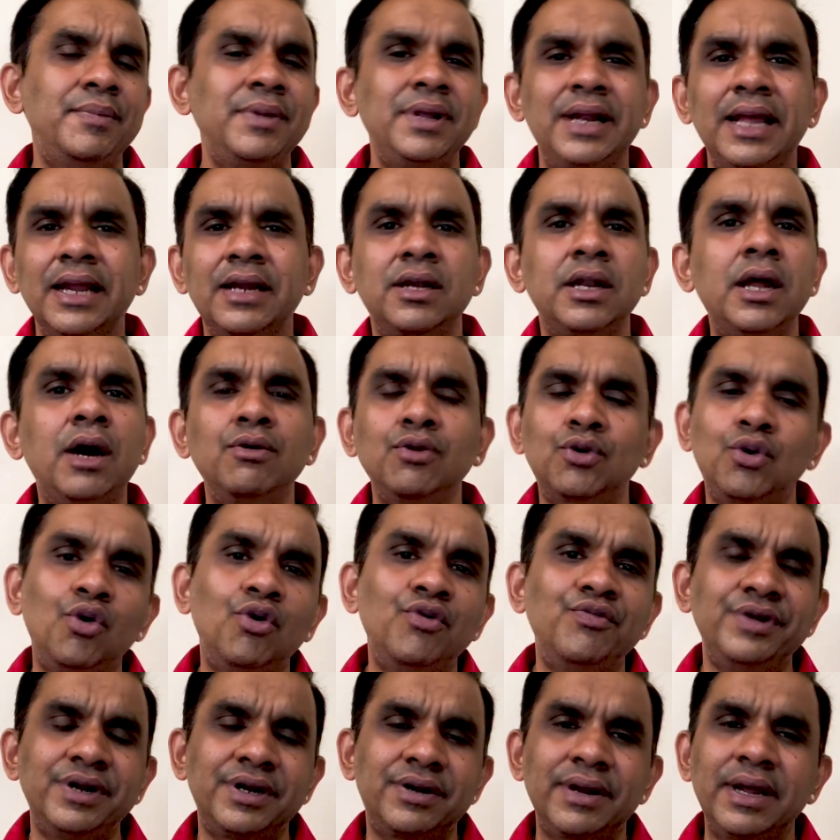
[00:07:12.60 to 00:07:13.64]
Like now
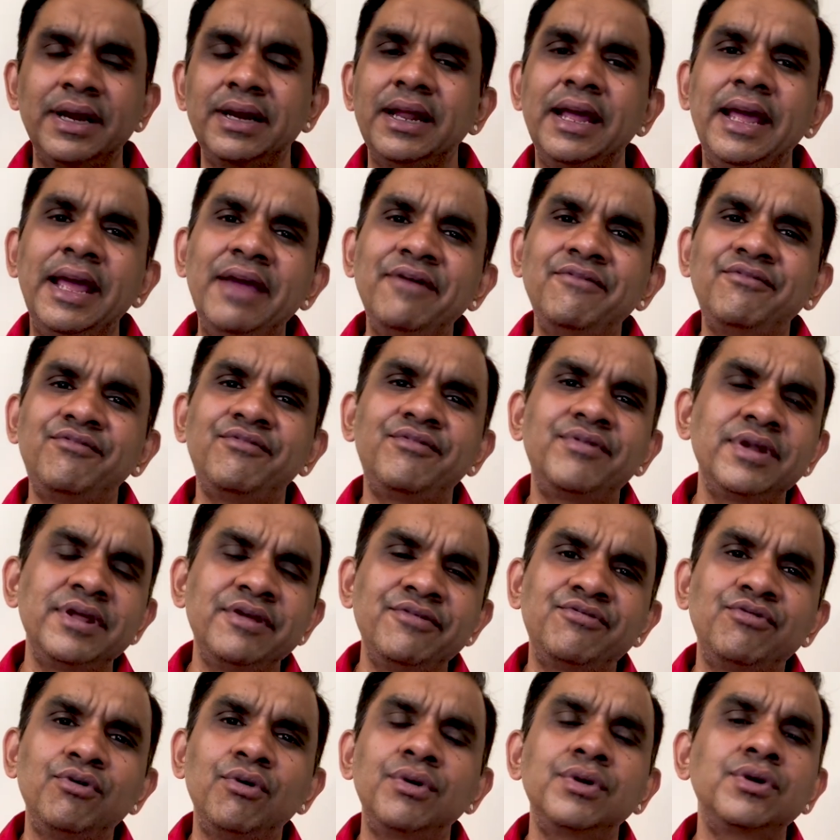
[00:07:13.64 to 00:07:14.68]
COVID, right? Every
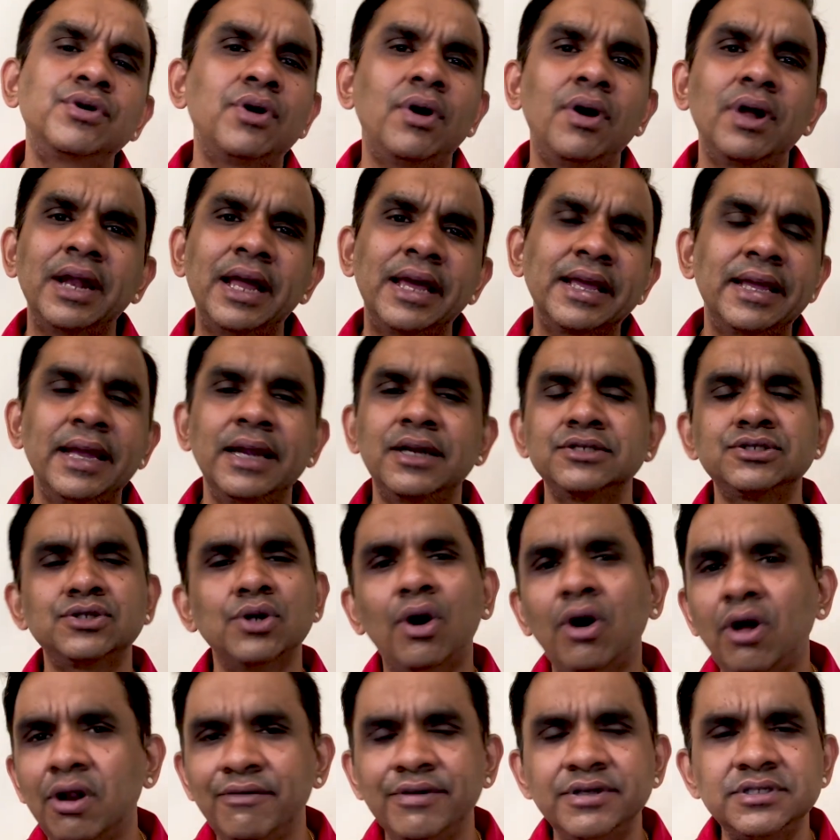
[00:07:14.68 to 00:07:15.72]
phone call I get is
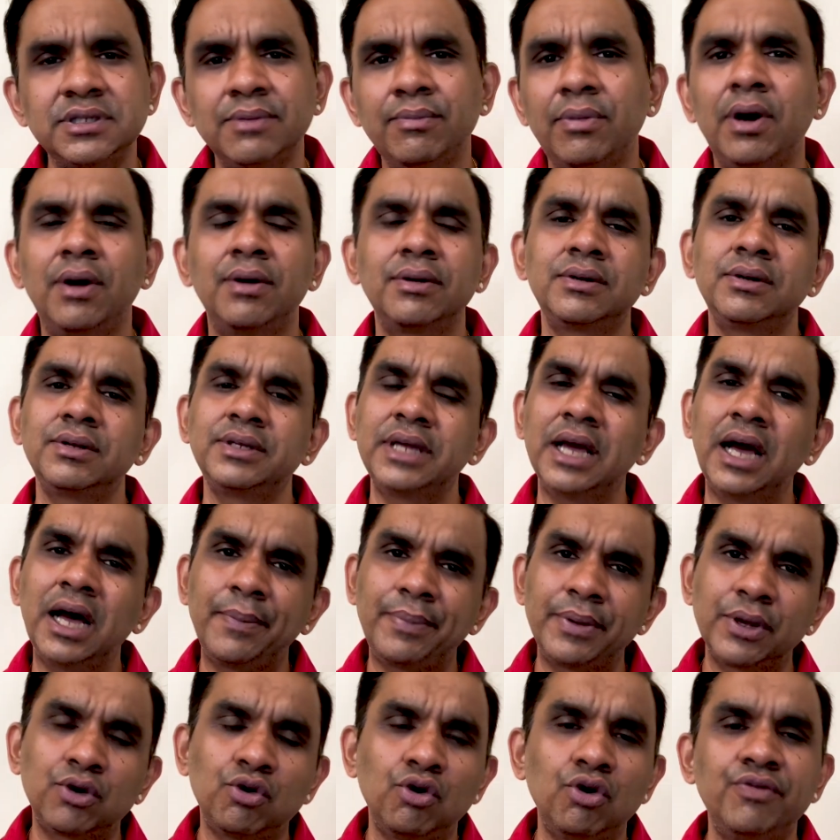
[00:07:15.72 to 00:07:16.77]
always about yahan
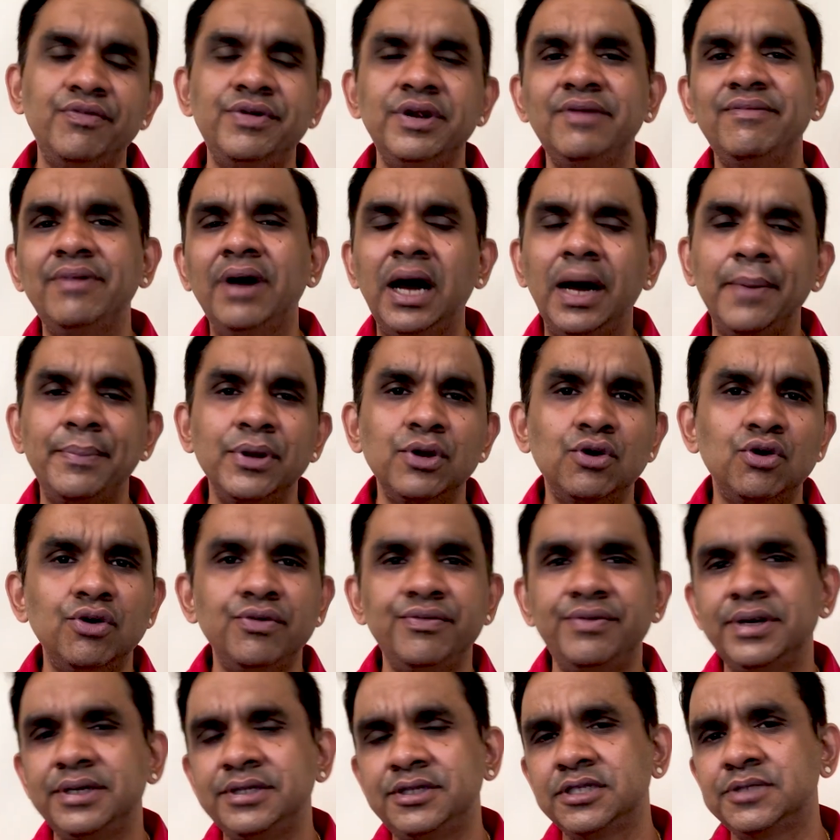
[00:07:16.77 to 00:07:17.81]
pe COVID, wahan pe
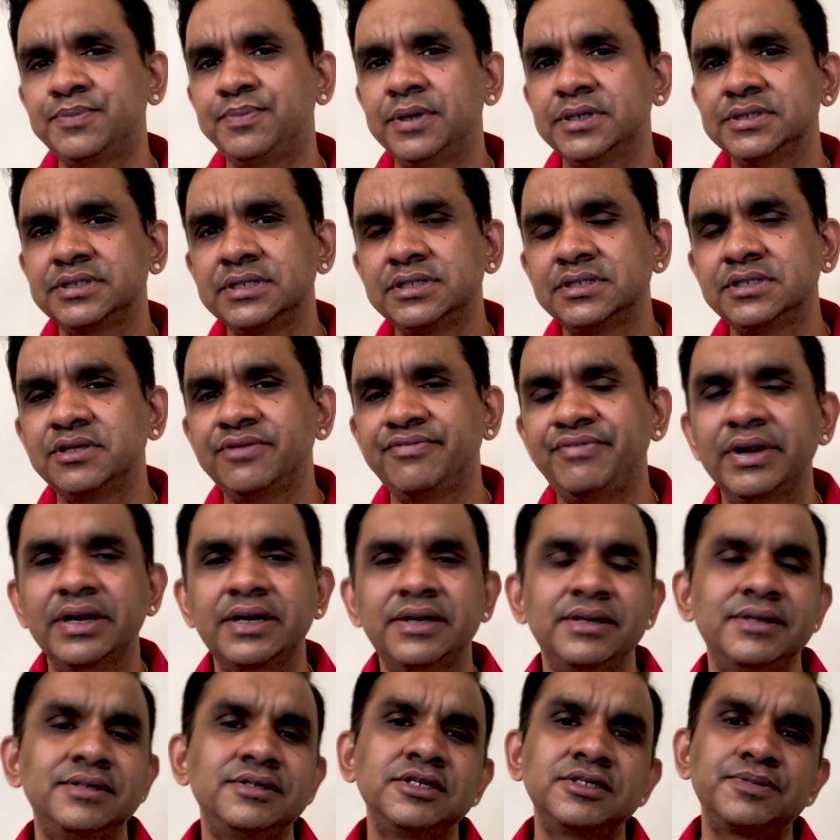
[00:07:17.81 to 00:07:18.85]
COVID, this person is
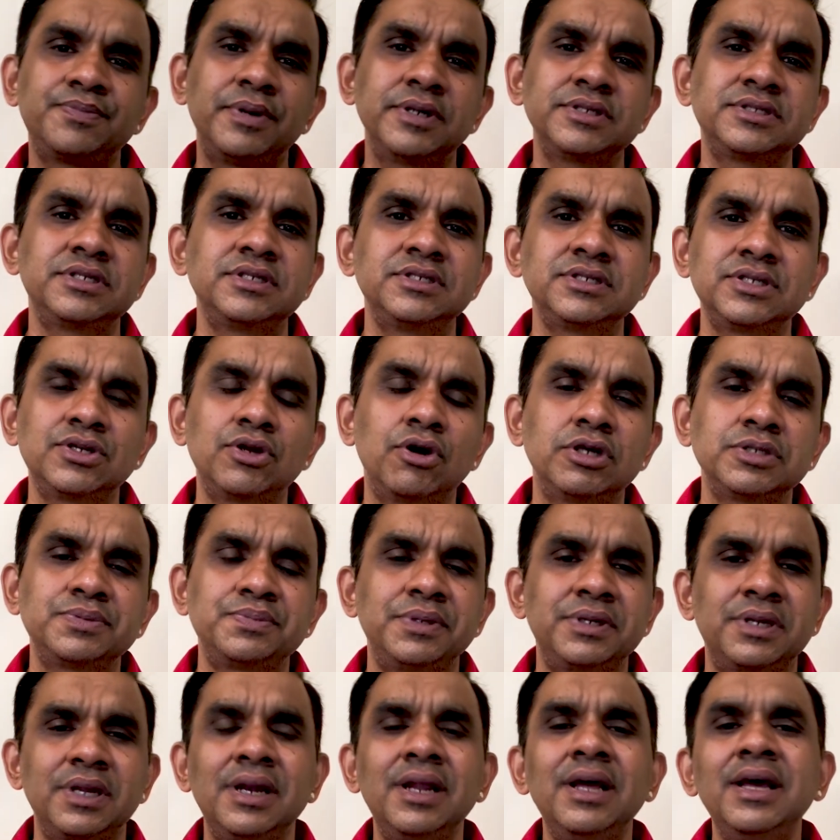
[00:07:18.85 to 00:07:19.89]
affected, this person is in
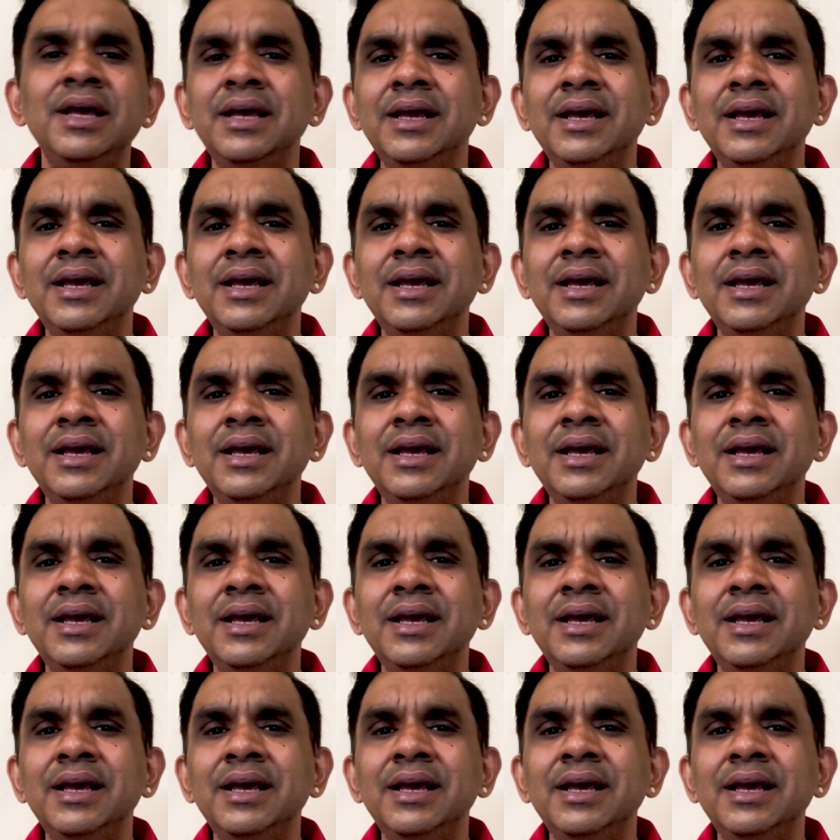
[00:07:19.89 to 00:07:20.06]
hospital.